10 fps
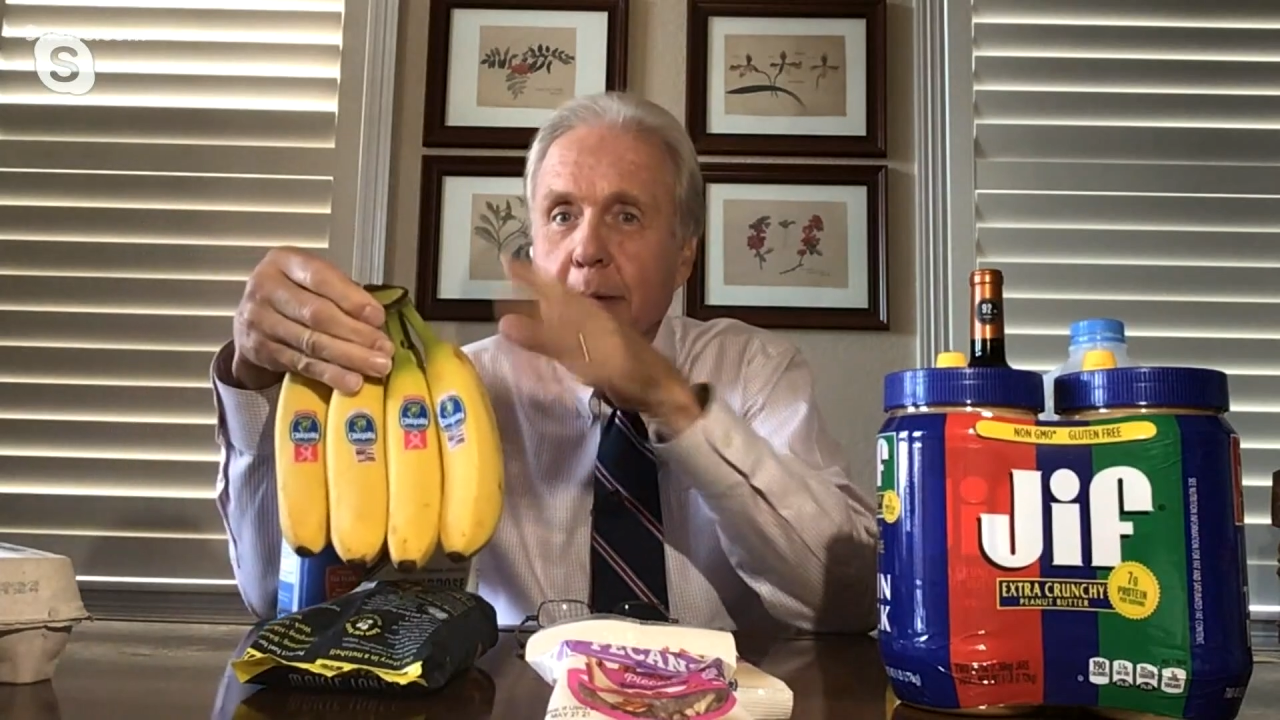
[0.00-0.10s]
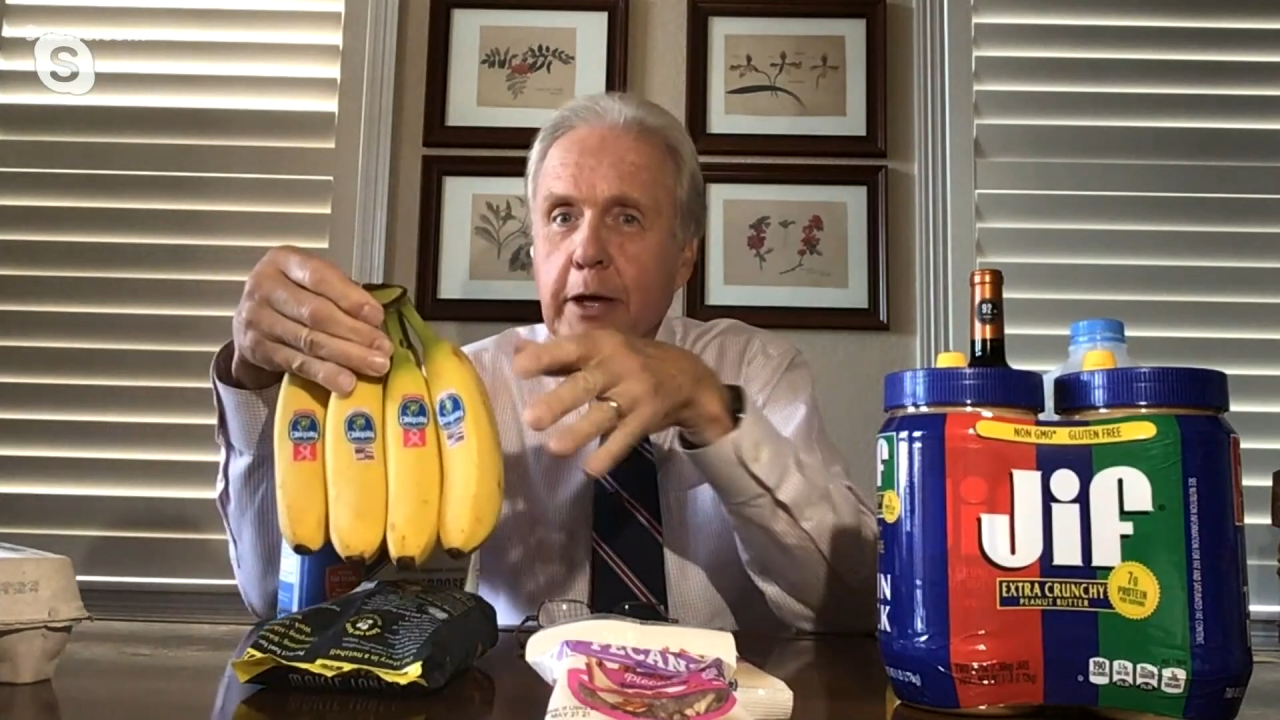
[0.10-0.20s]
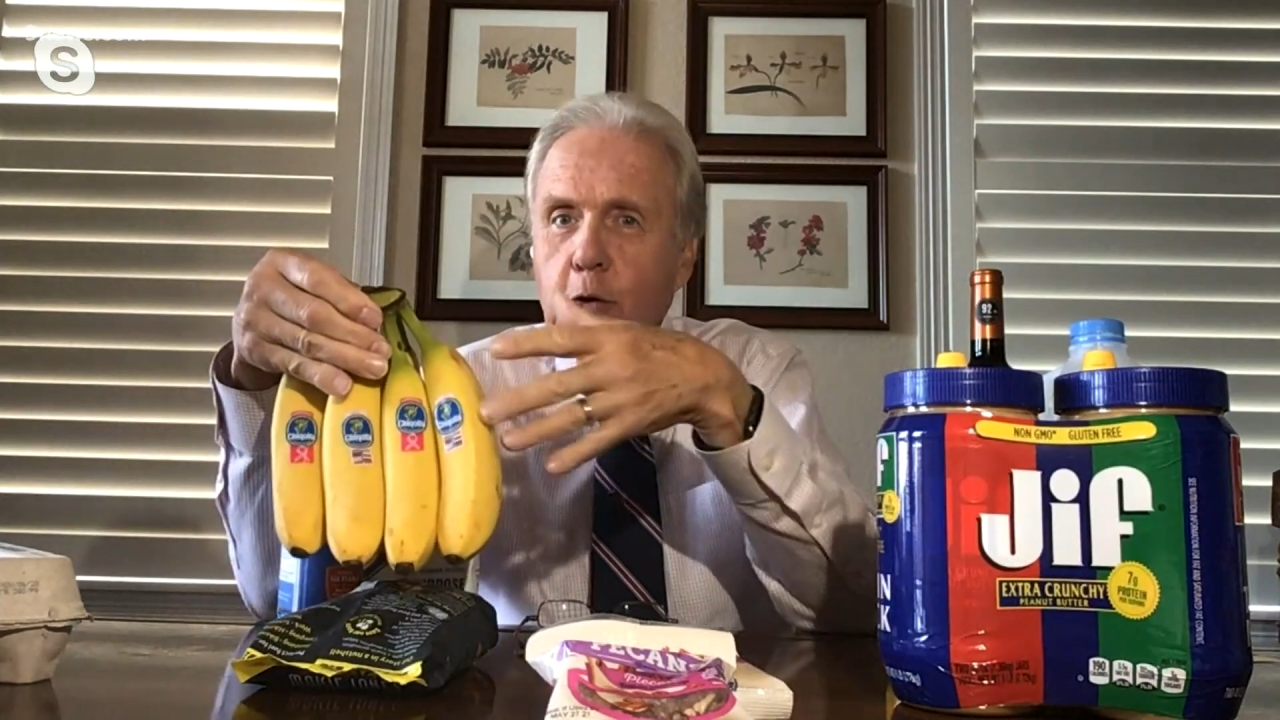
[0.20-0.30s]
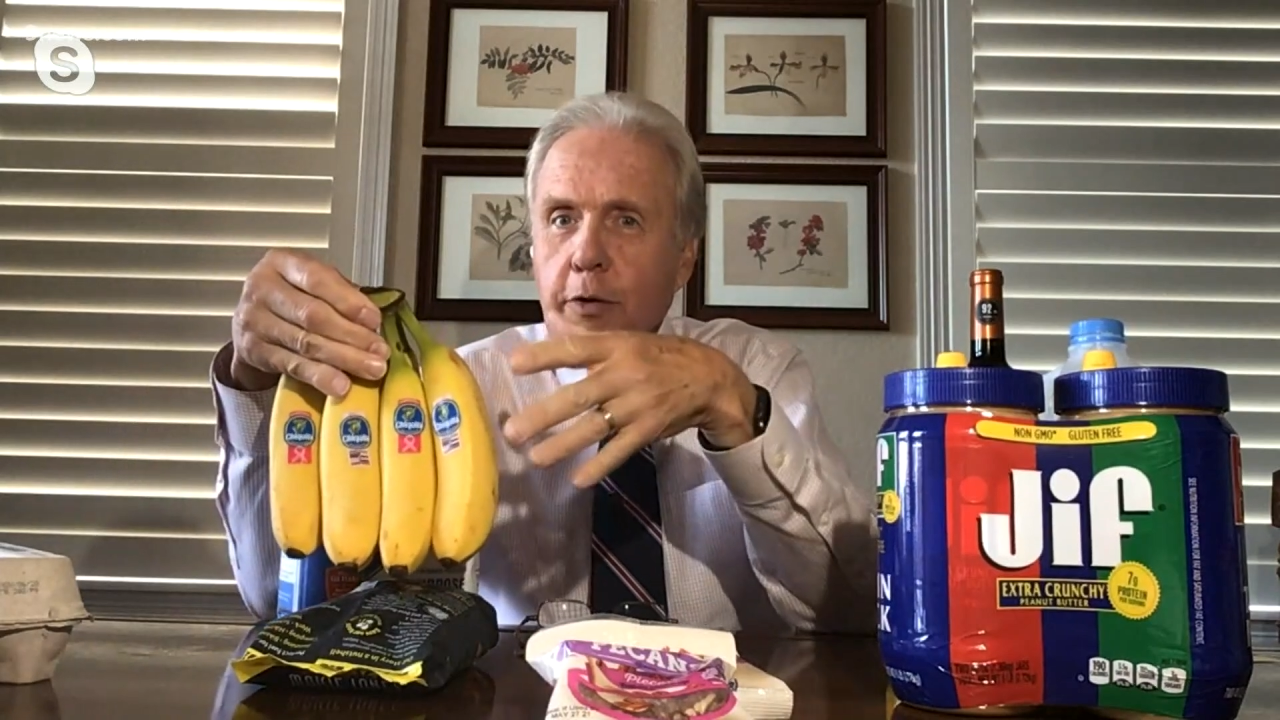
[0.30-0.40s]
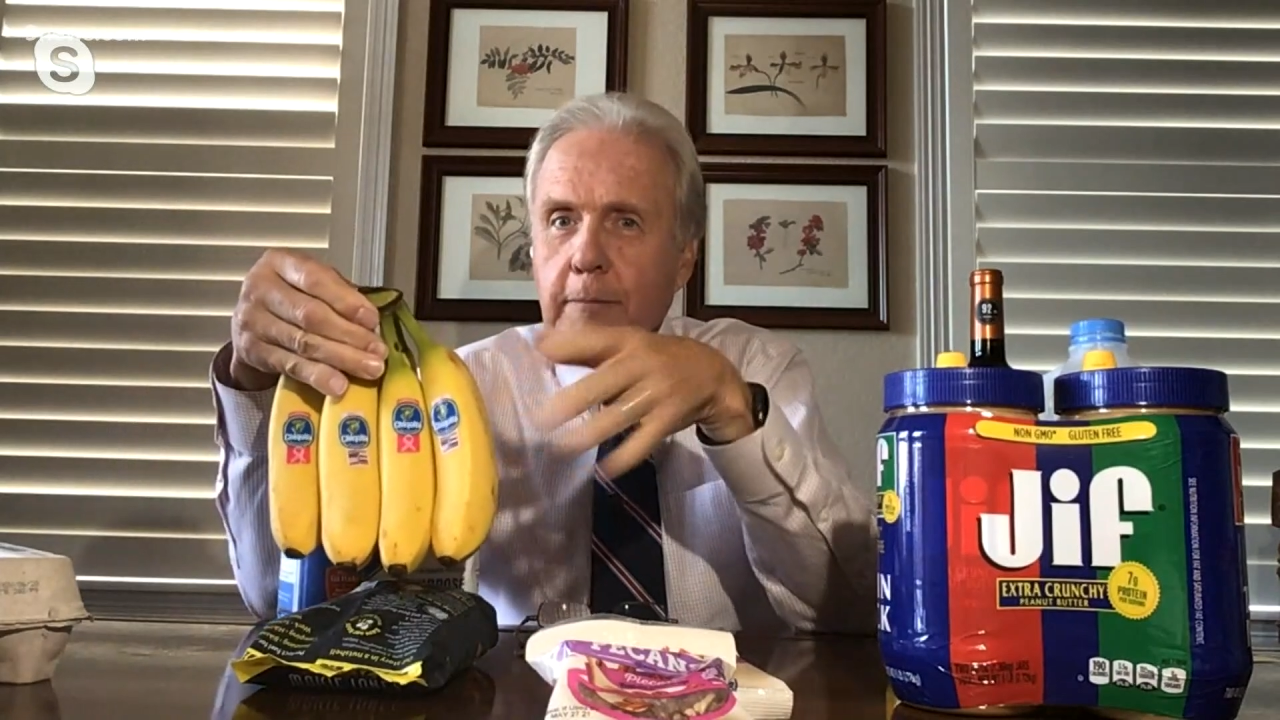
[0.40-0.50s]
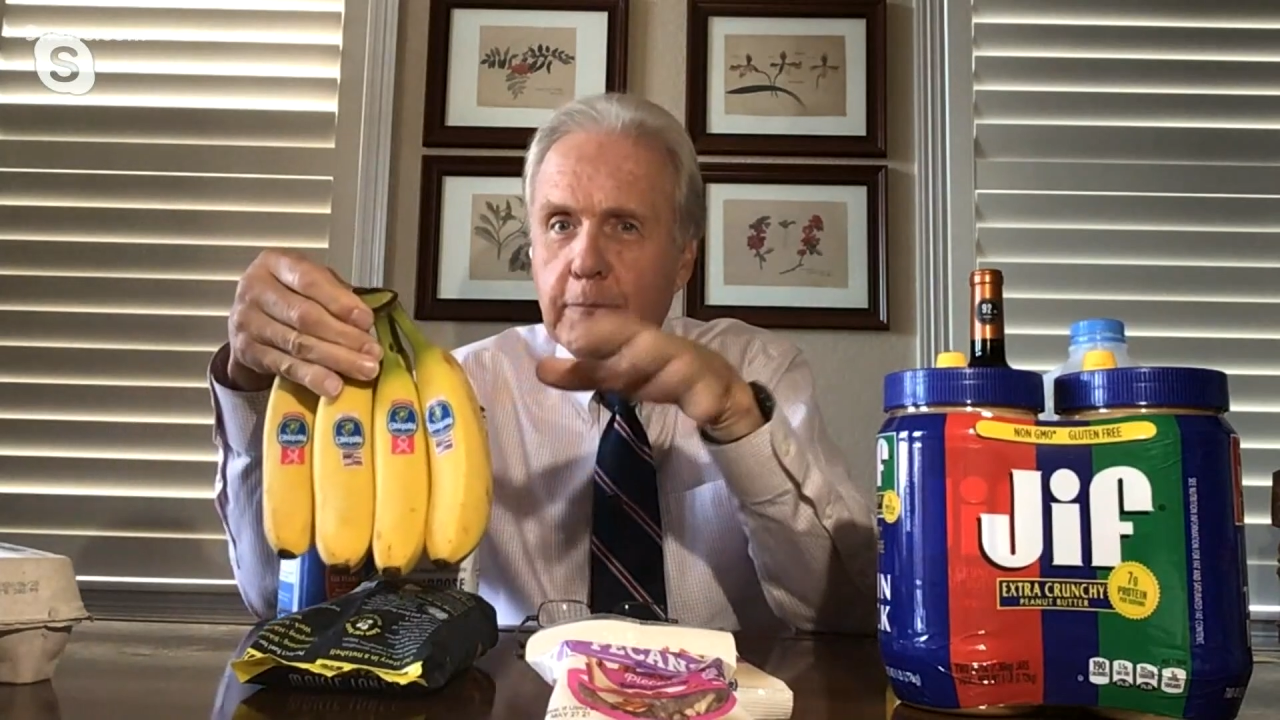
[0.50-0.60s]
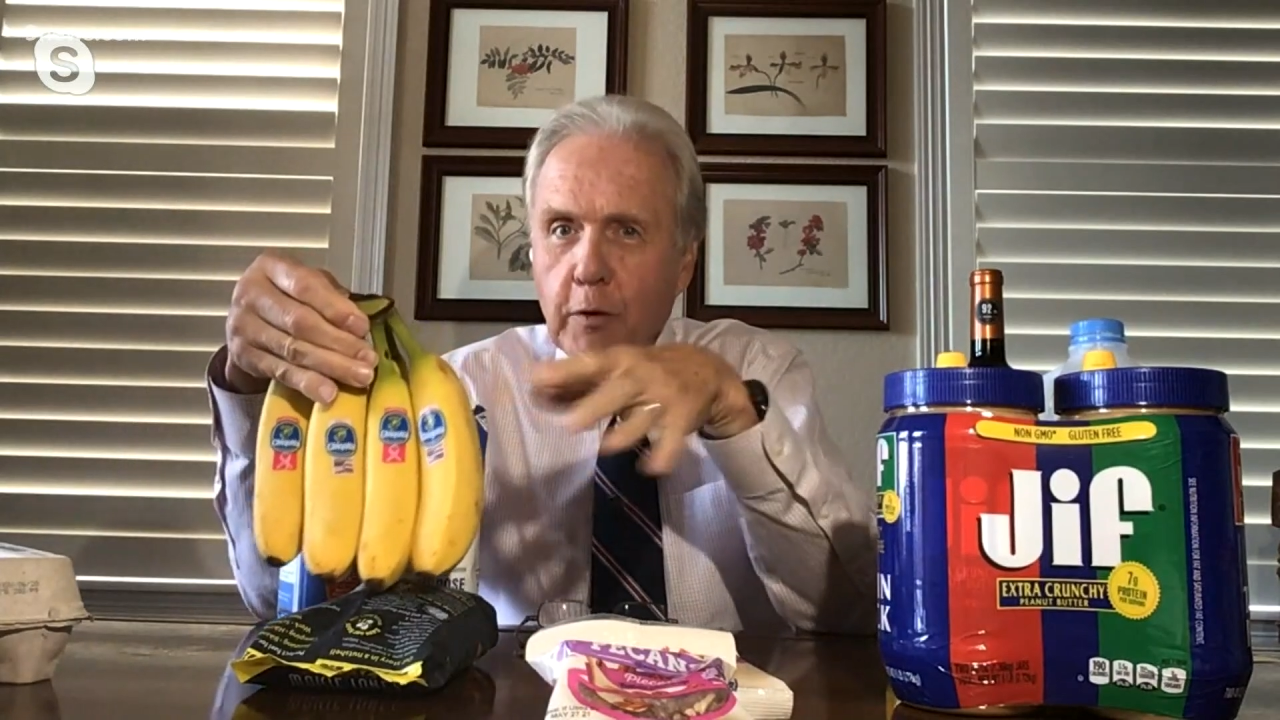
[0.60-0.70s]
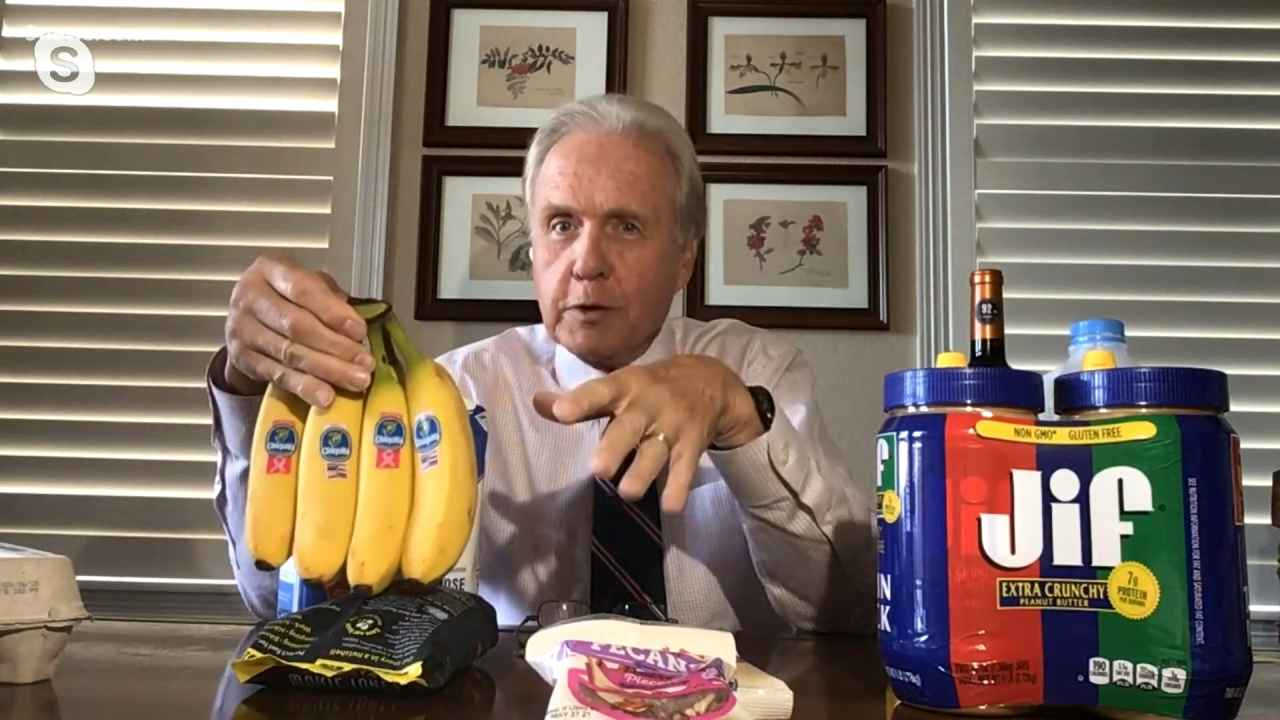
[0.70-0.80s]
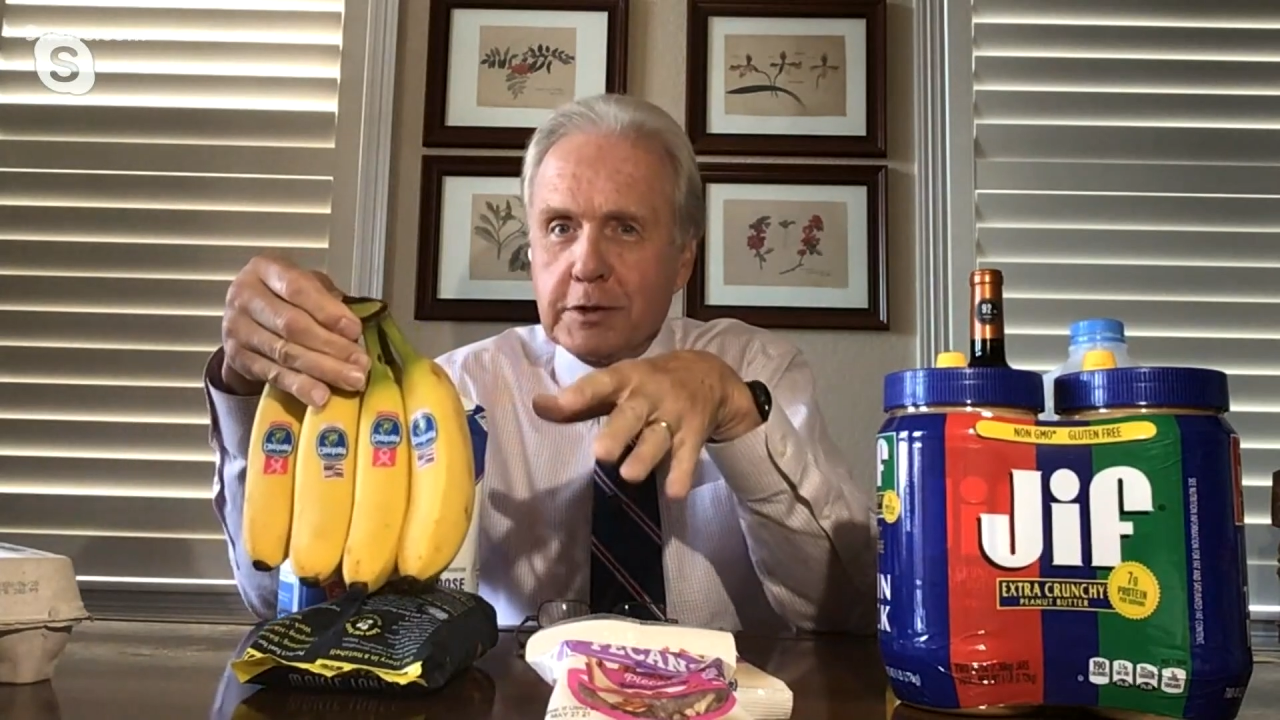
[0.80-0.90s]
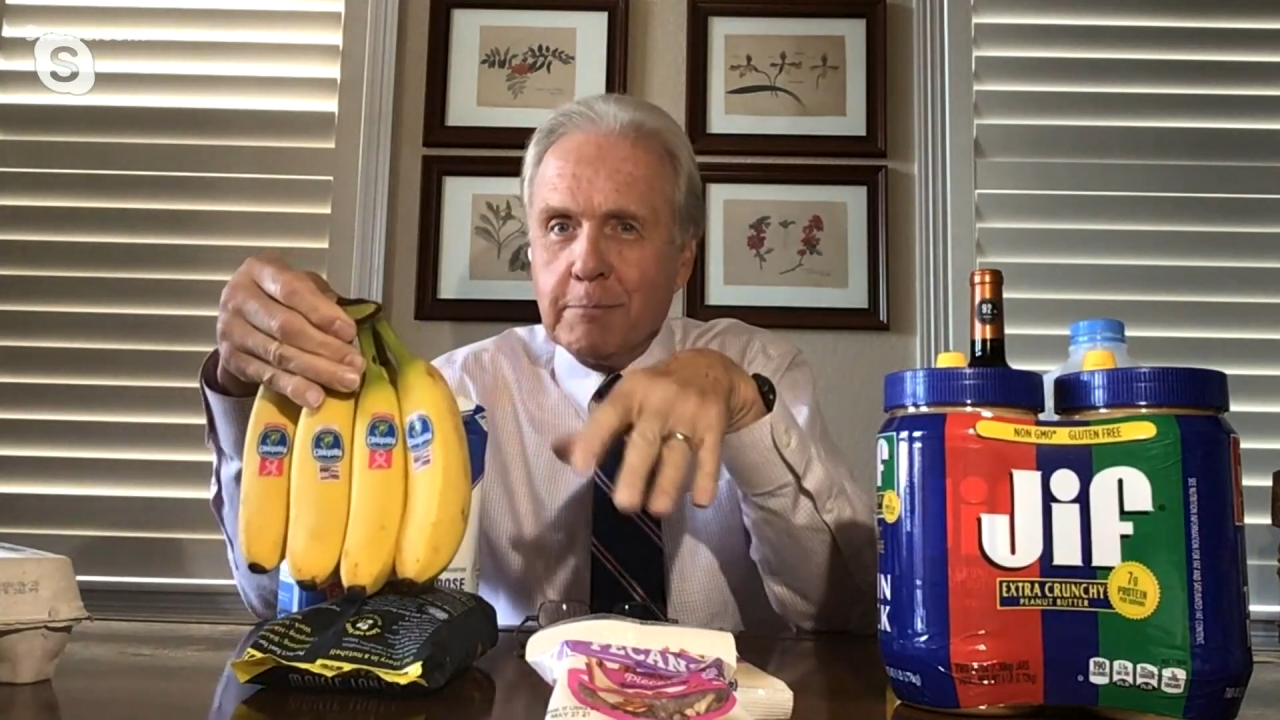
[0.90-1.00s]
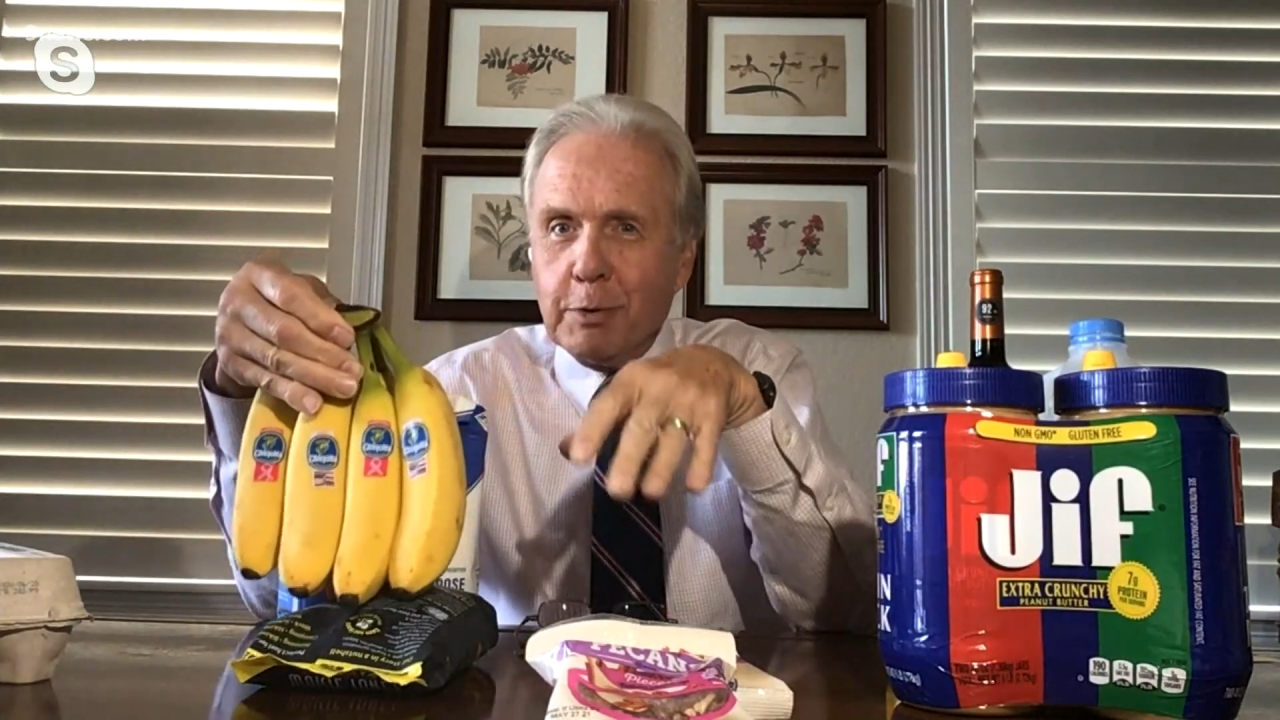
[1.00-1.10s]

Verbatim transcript: peel them first and